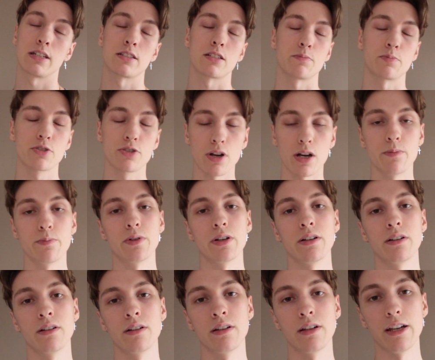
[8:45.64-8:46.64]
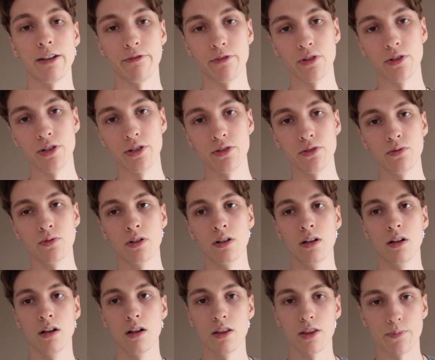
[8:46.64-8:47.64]
that subscribe button if you're new.
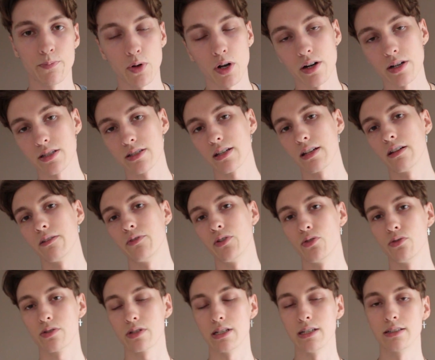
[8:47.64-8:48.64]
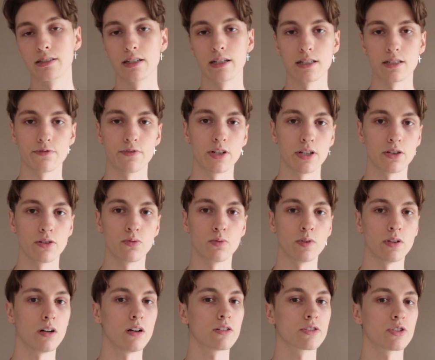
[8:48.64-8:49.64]
The products that I've used in today's video
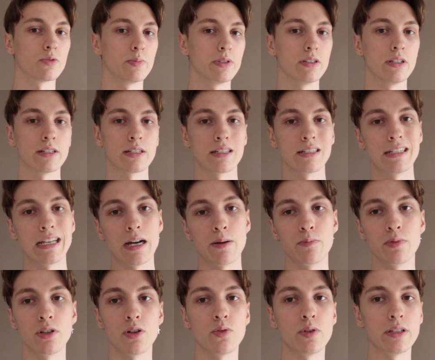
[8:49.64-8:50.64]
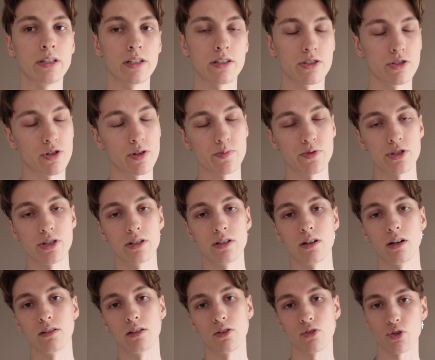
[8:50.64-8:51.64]
will also be linked down below in the description,
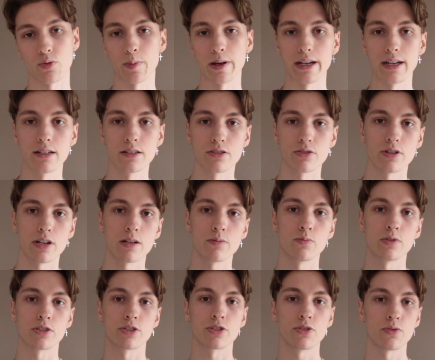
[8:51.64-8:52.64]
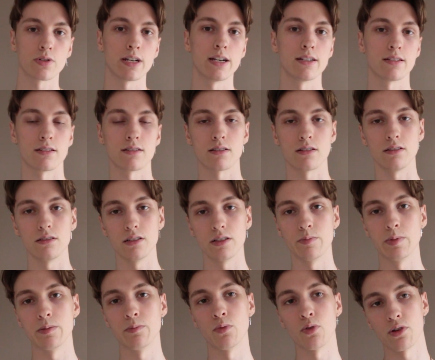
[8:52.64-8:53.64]
along with my Instagram, which showcases a little
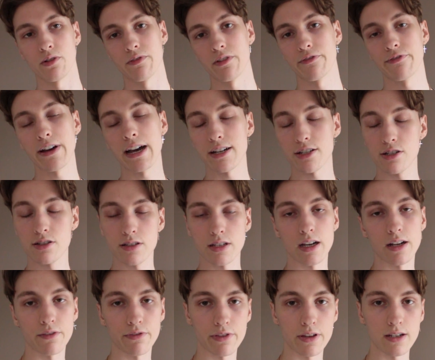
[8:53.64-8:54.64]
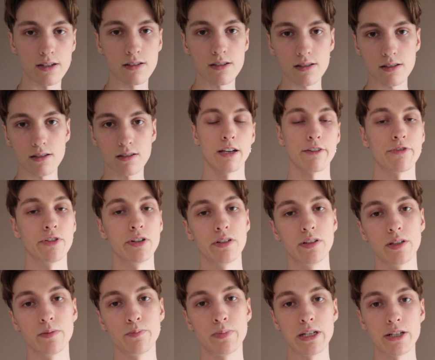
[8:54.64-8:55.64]
bit more of the fashion side of things.
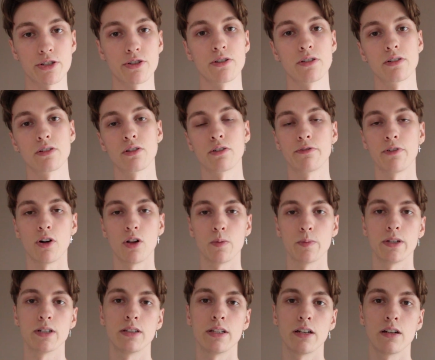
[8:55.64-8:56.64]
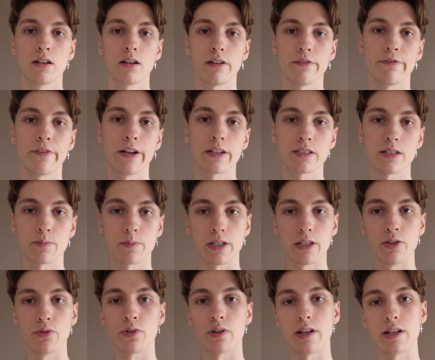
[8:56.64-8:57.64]
Definitely be sure to go follow me on there if that's something
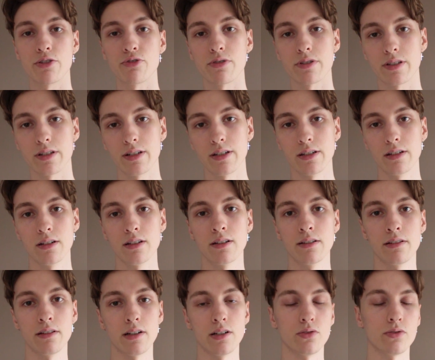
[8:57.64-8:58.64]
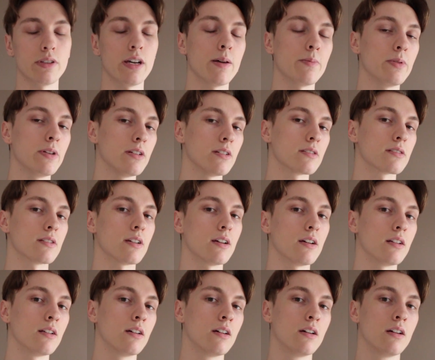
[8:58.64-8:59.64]
you are interested in. And with that being
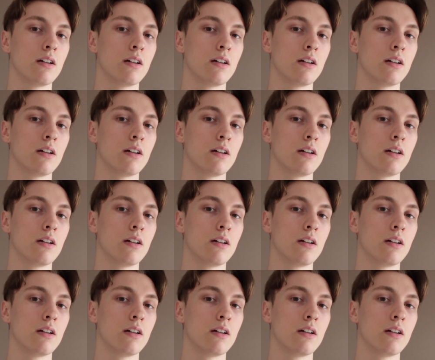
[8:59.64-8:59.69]
said,